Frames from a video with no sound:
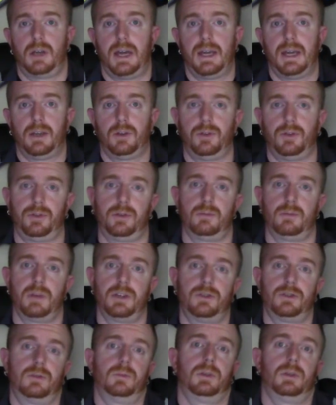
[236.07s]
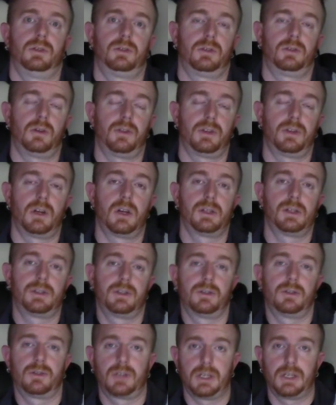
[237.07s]
angles and measurements and all the
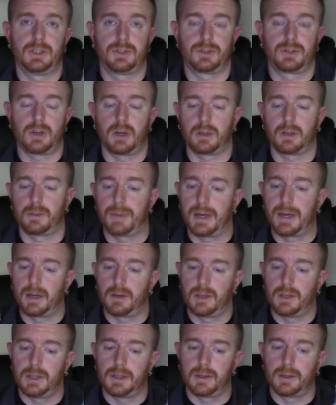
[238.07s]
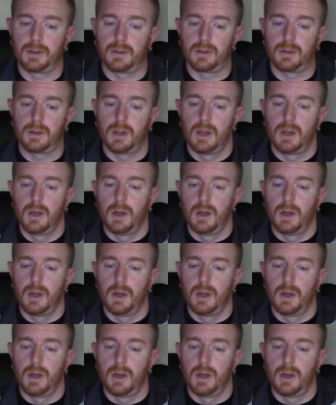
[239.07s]
nonsense I just talked about in